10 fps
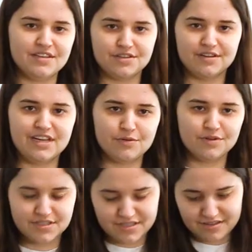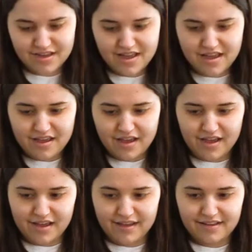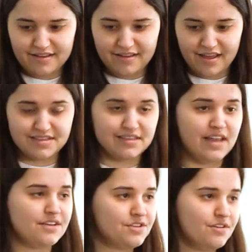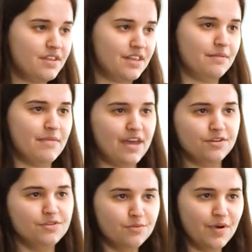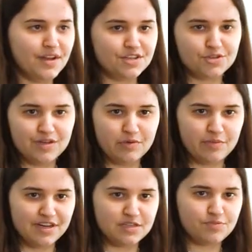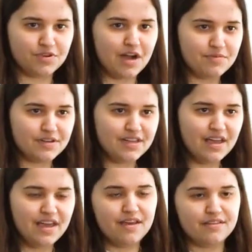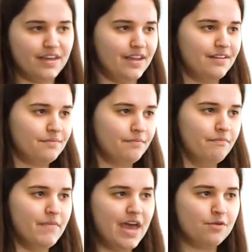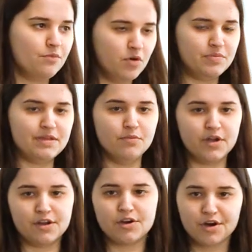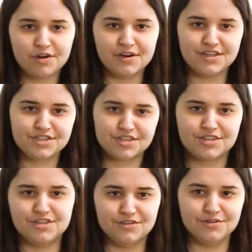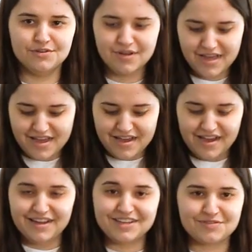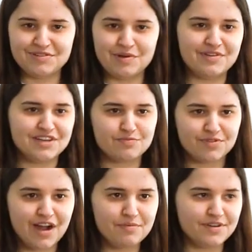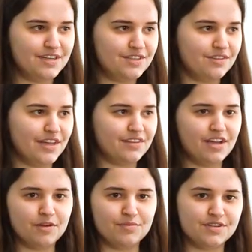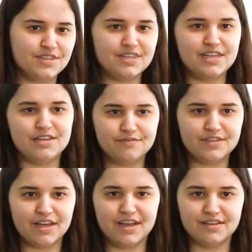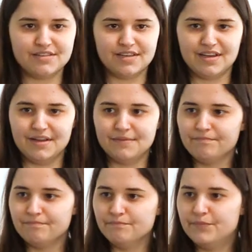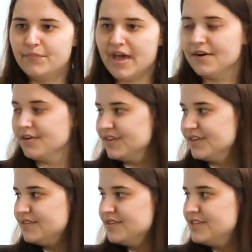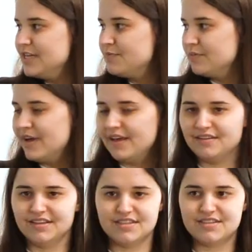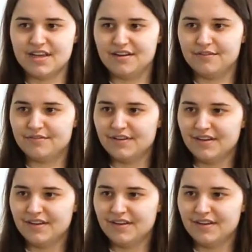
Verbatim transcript: as their equals uh, as lesser than the men who want to treat women as property, then men will be encouraged to uh, treat women as property so that they are perceived as uh, better, the deeper men, instead of